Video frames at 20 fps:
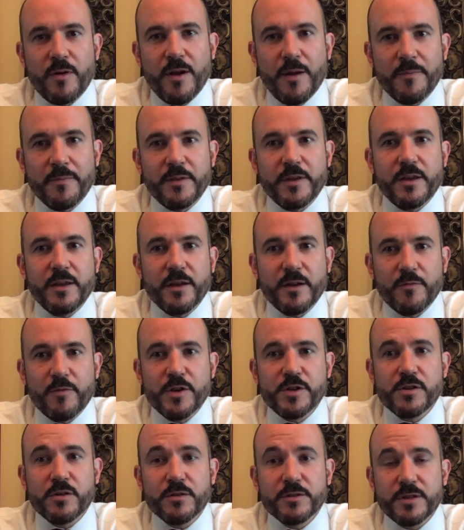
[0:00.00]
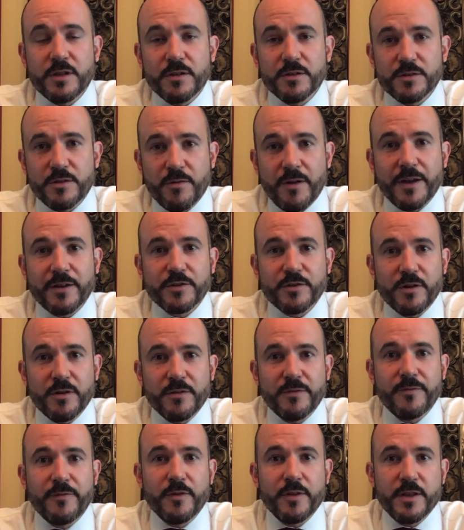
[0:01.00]
I'm the Regional Sales
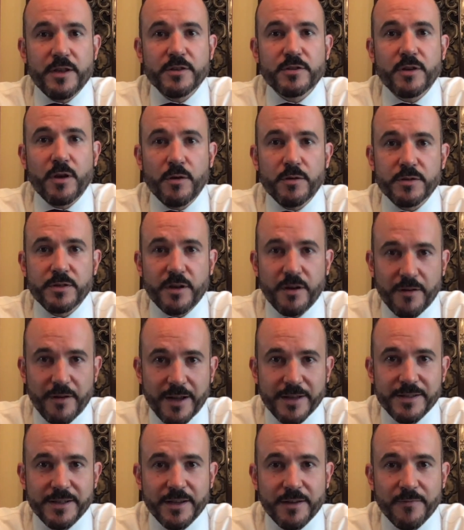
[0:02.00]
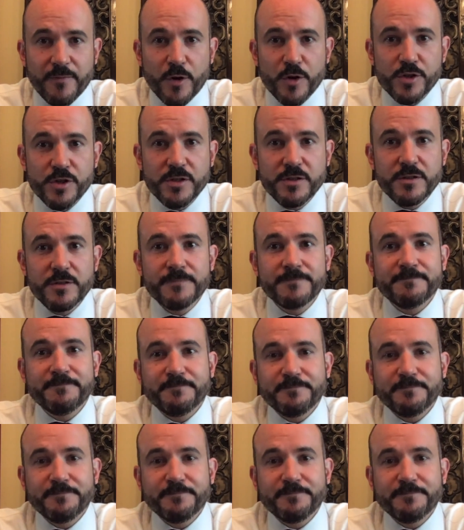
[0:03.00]
Director for the East Coast here at IT Convergence.